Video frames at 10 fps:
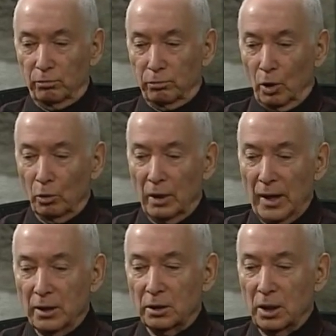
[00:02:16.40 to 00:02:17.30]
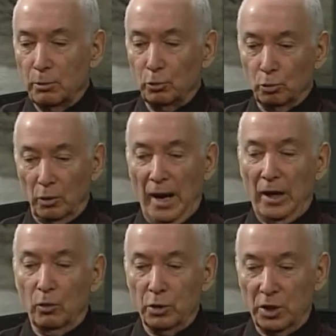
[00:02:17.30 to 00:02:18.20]
low-lying table
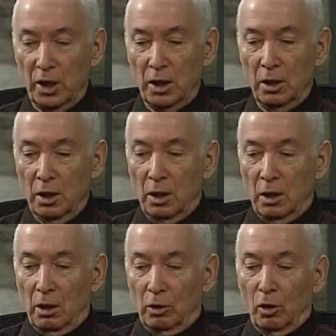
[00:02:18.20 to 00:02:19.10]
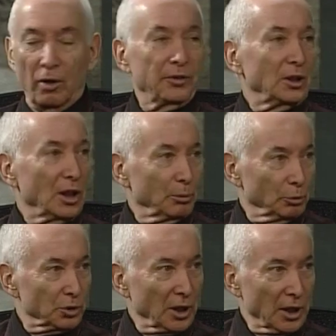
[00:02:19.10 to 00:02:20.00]
rack was a coffee
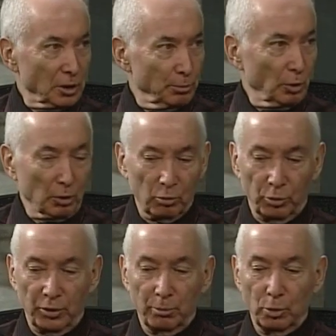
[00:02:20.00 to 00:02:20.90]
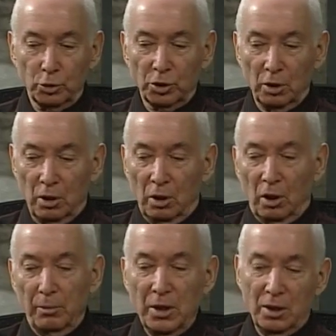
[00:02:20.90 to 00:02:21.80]
table-sized book with the most
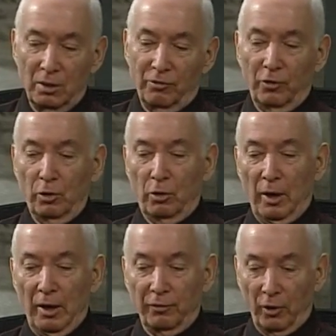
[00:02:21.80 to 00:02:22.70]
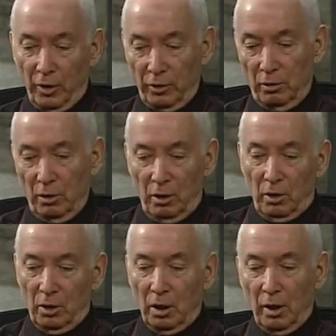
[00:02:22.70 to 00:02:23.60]
amazing photograph on
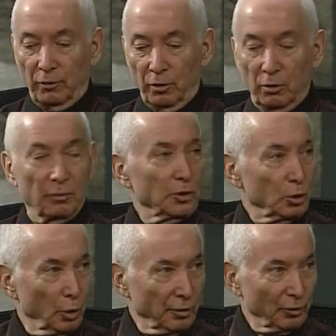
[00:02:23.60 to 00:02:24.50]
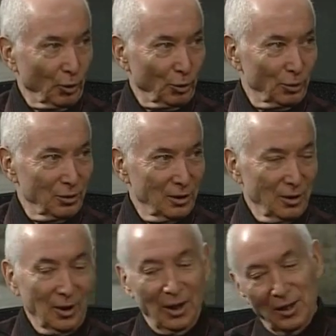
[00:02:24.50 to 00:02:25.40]
the cover of a UFO.
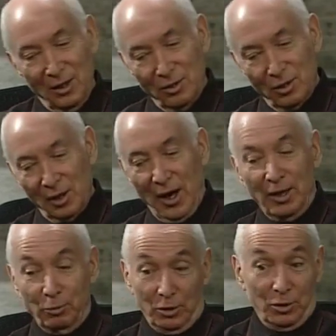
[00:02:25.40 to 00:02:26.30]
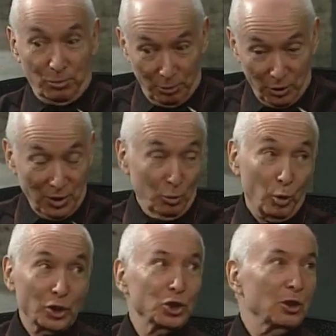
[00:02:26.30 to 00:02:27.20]
And inside was, because I
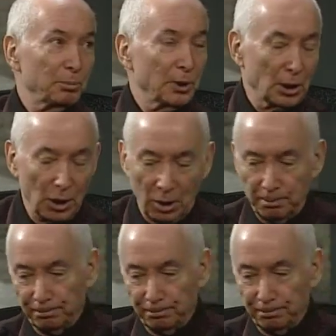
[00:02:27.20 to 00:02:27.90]
rushed to pick it up,